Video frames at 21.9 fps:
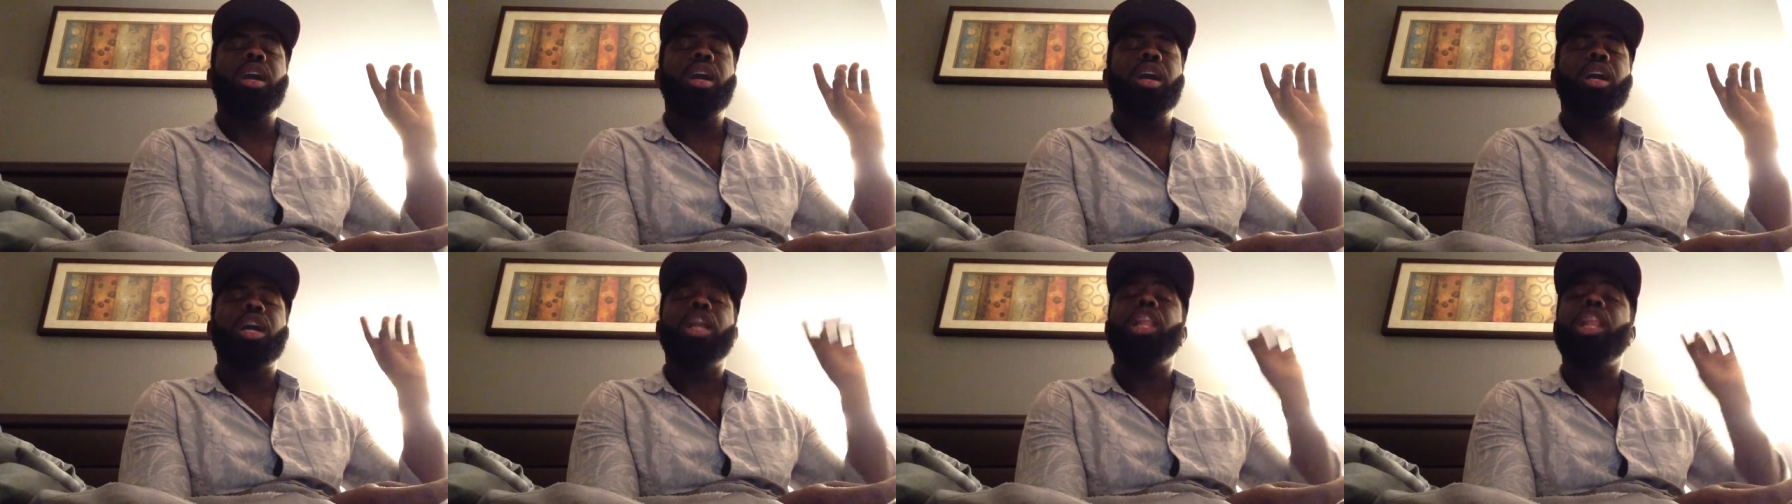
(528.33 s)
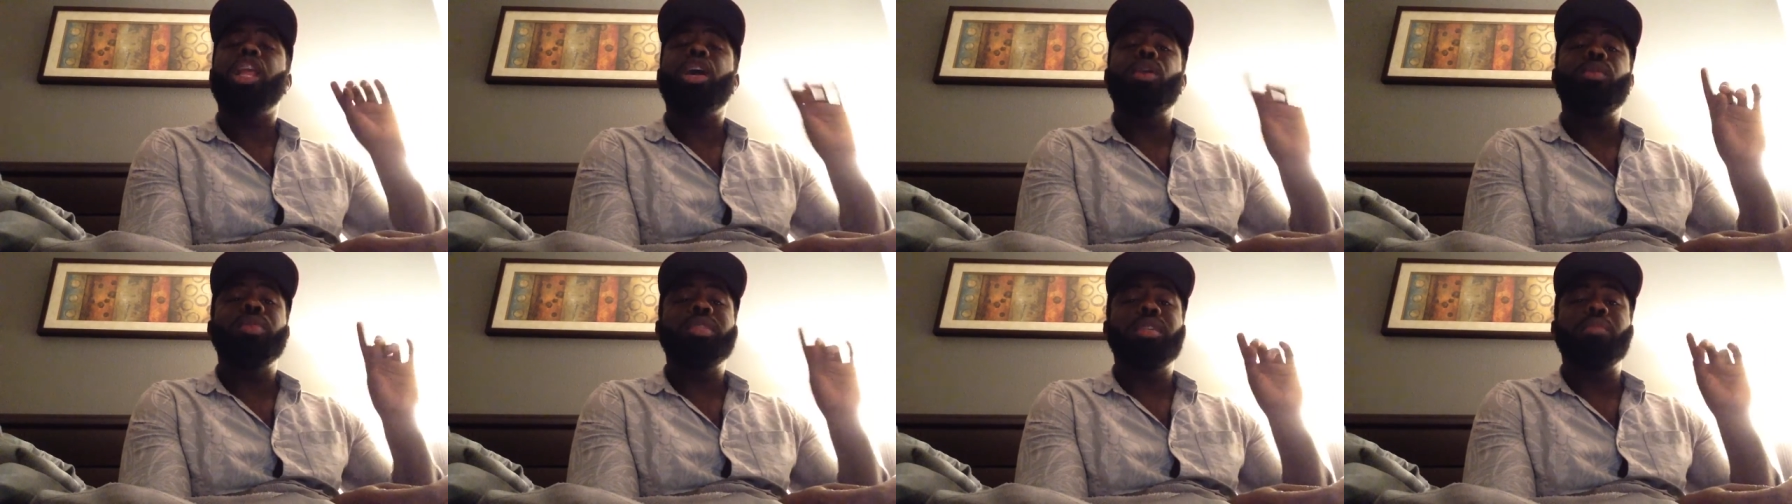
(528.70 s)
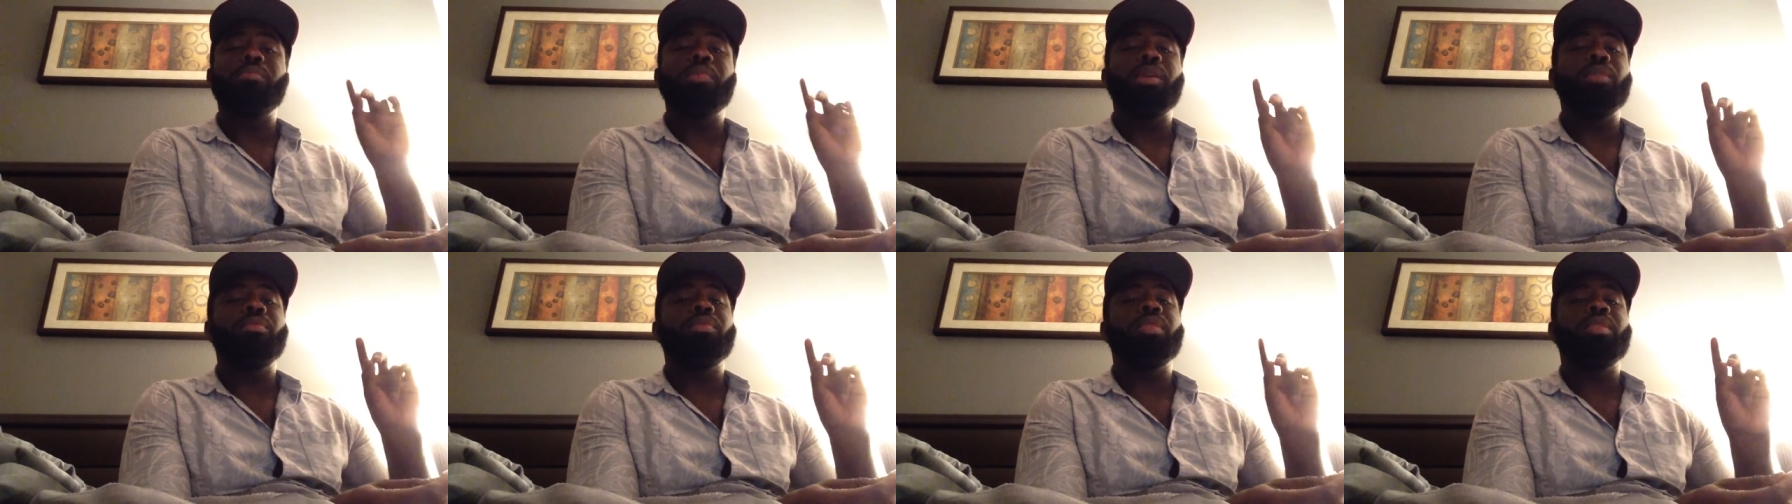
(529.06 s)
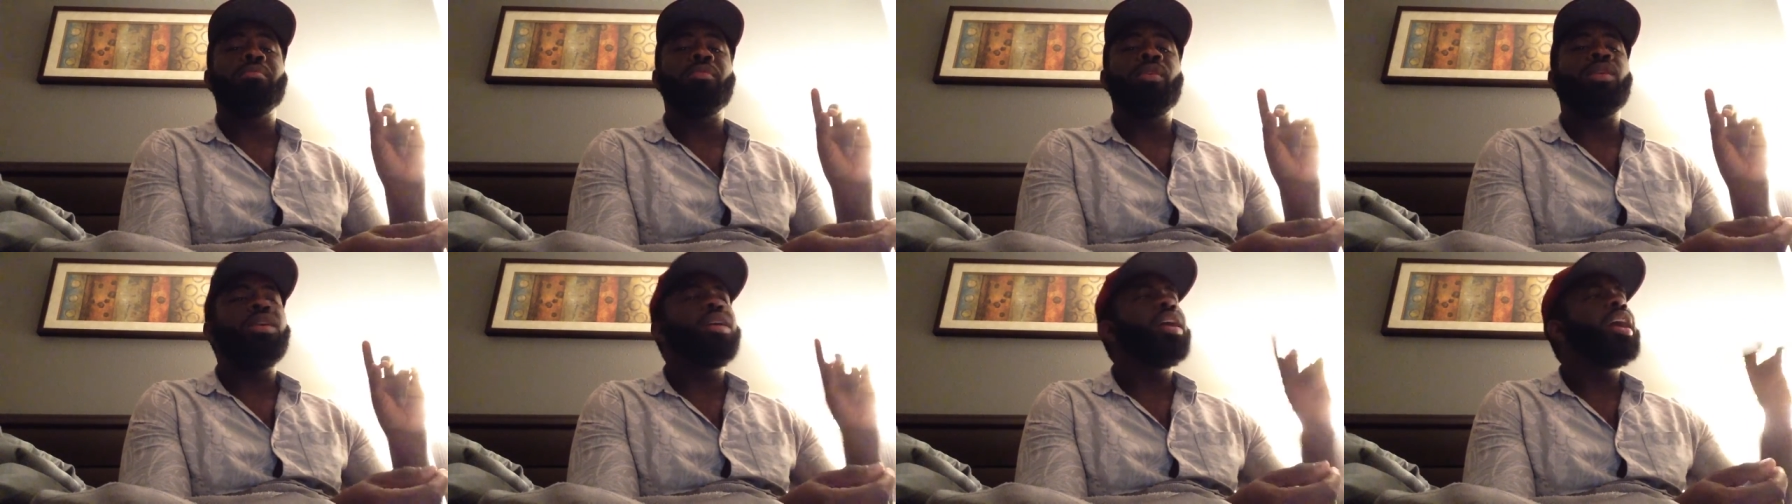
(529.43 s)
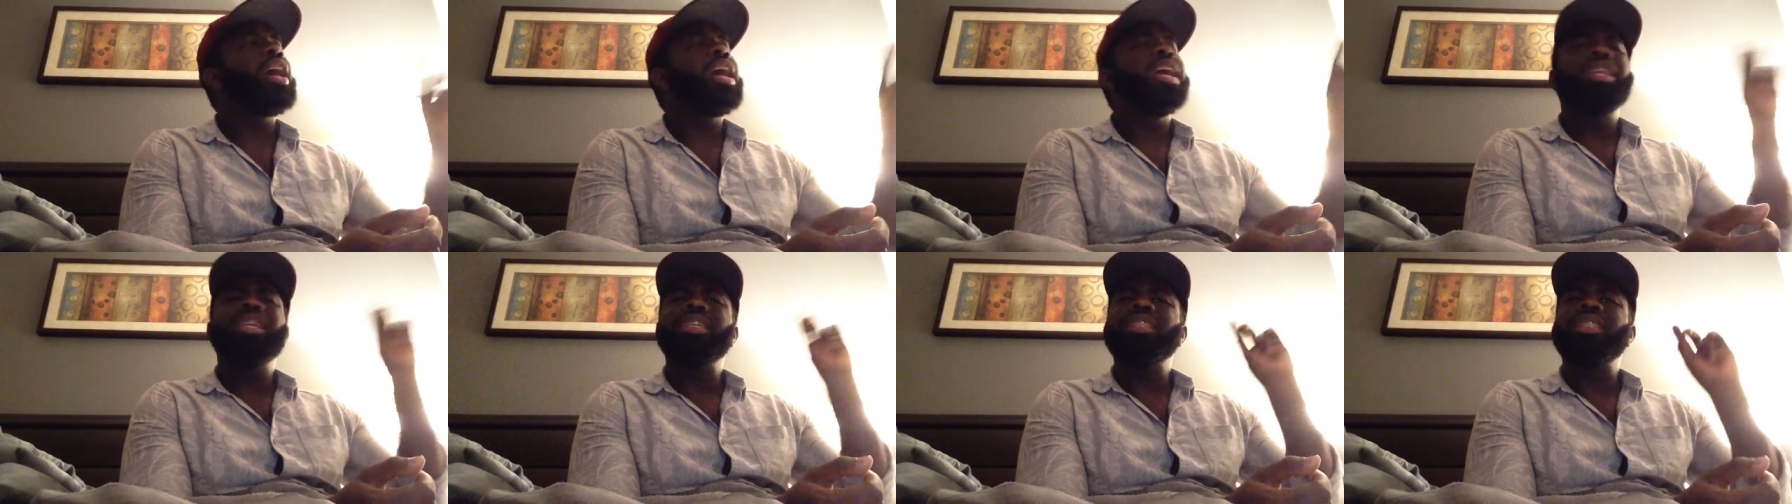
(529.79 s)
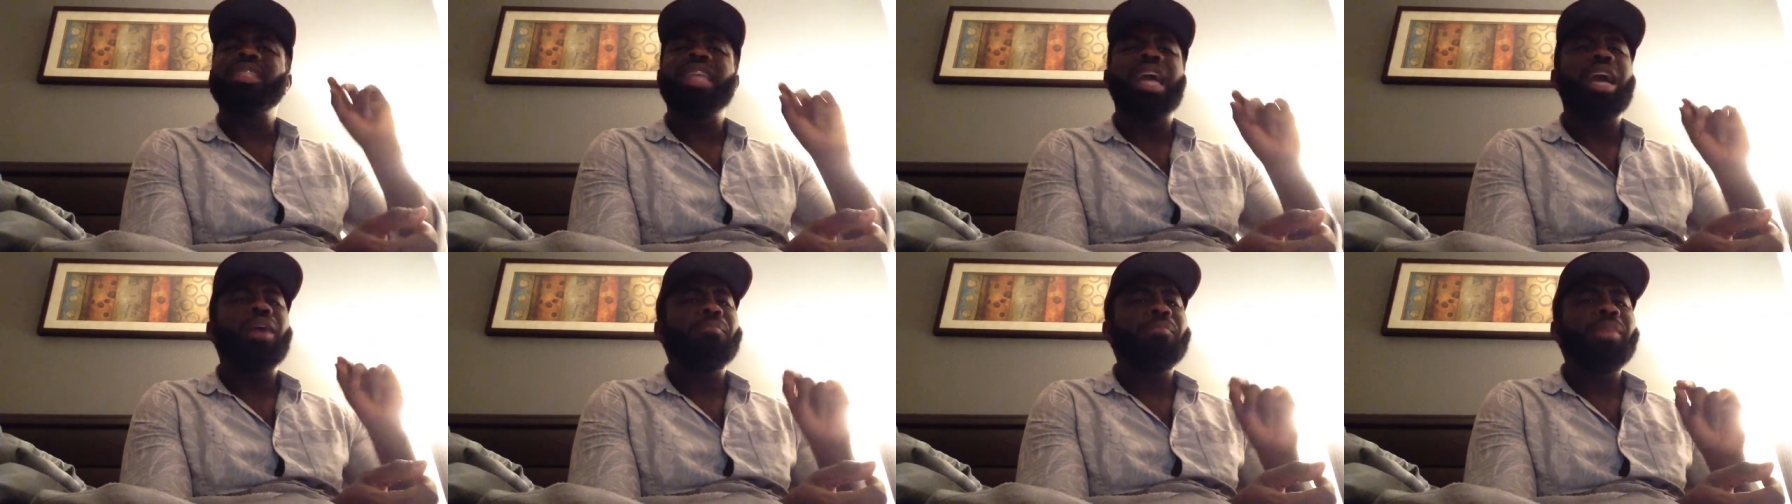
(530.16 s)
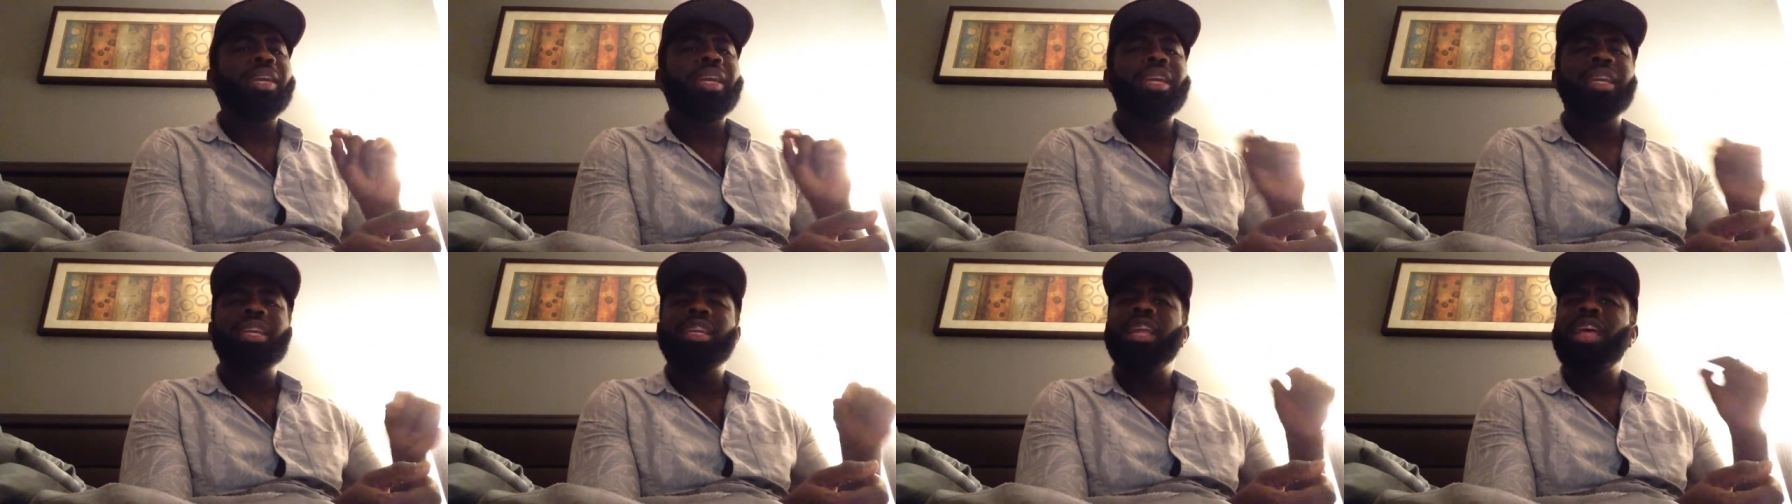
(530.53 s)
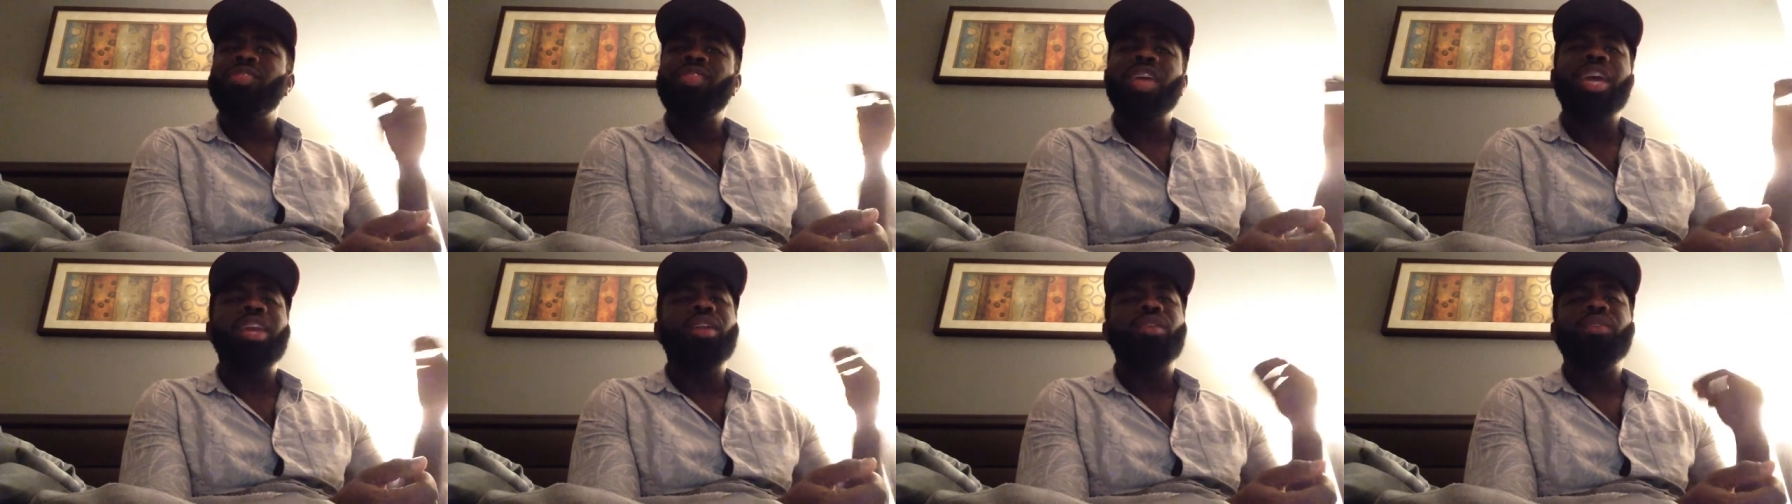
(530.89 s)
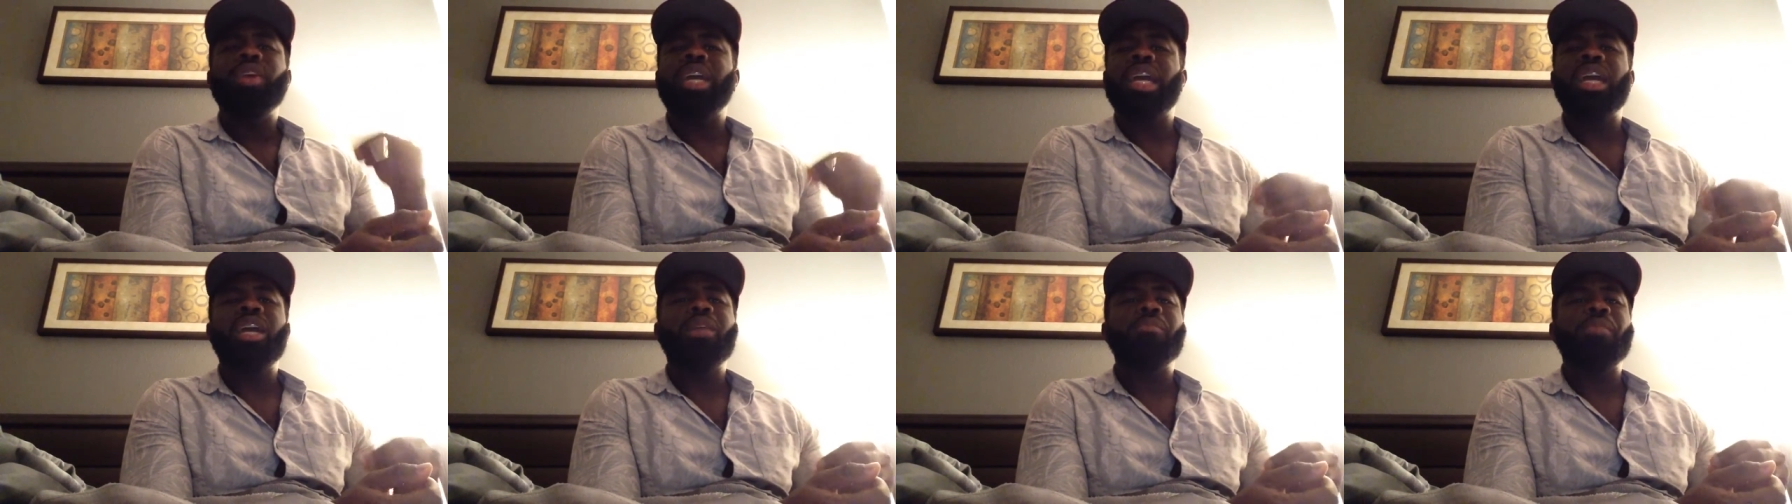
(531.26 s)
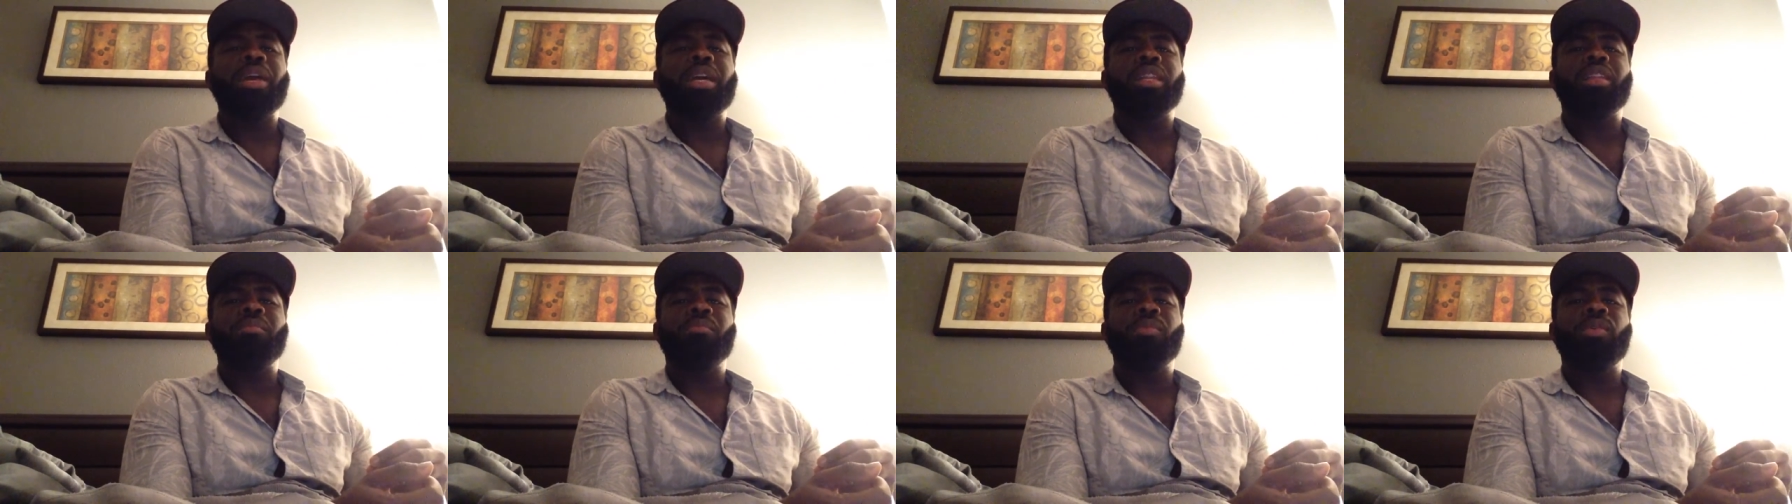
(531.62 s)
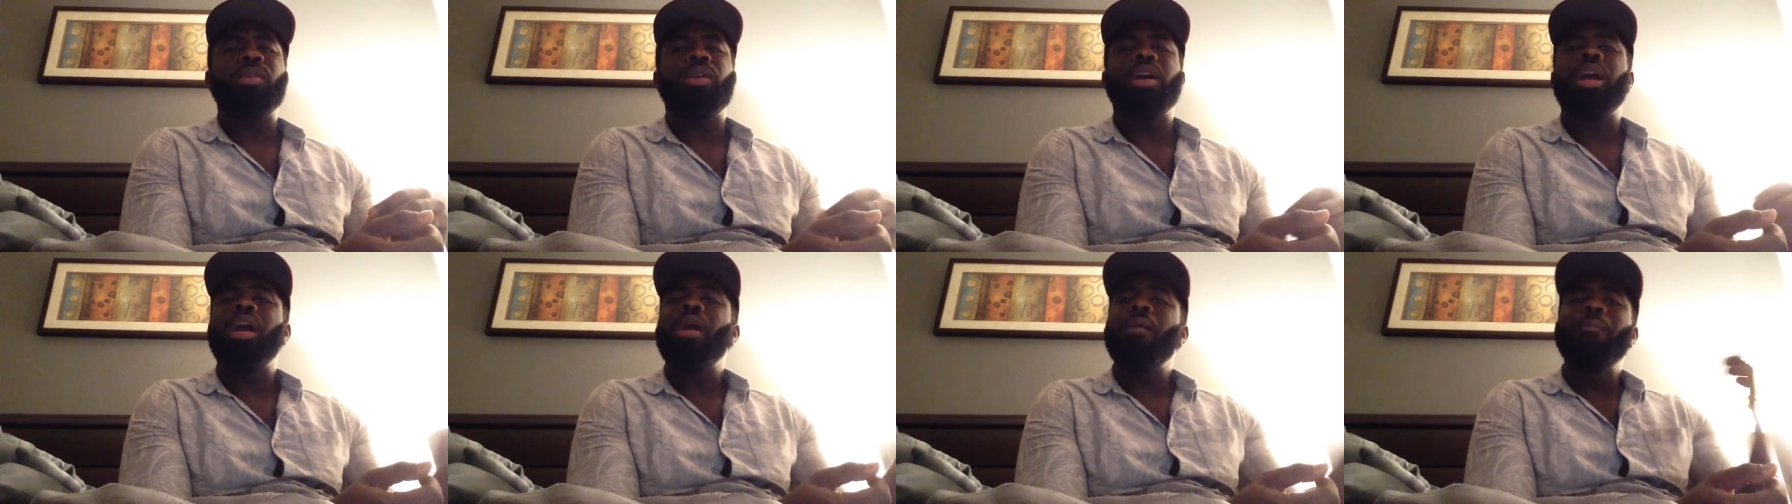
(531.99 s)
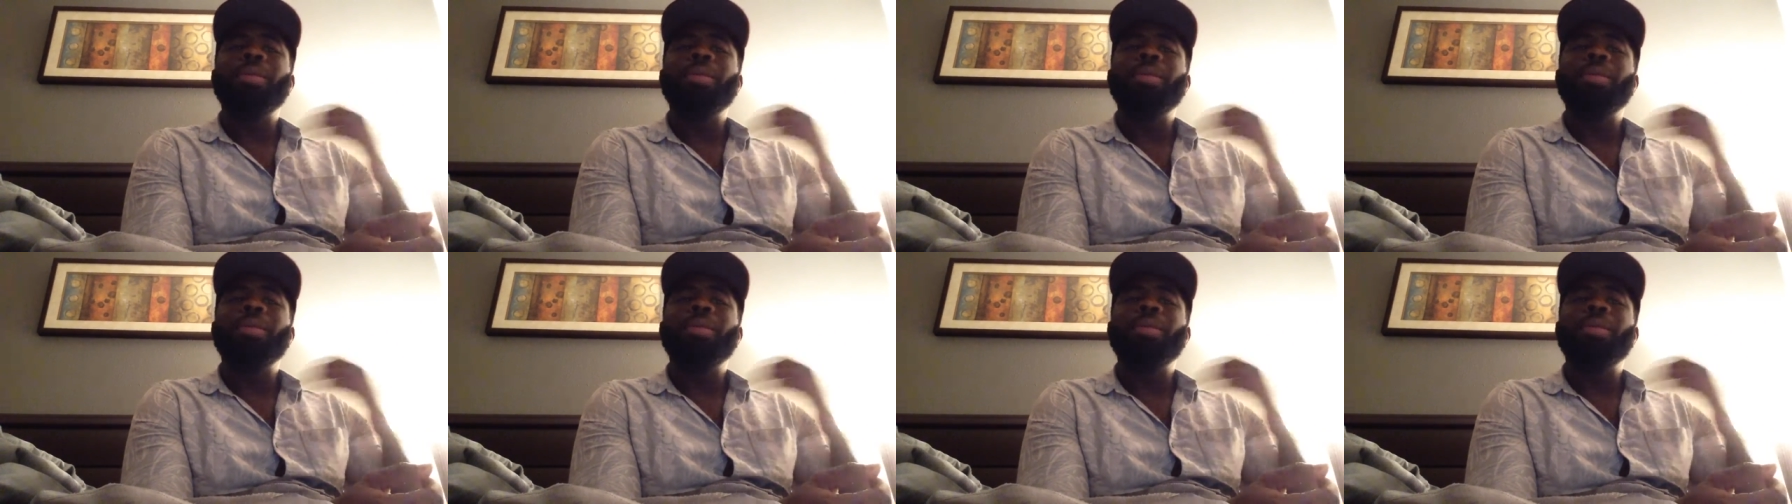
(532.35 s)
Khloe to be with Lamar does not mean they don't care about Lamar.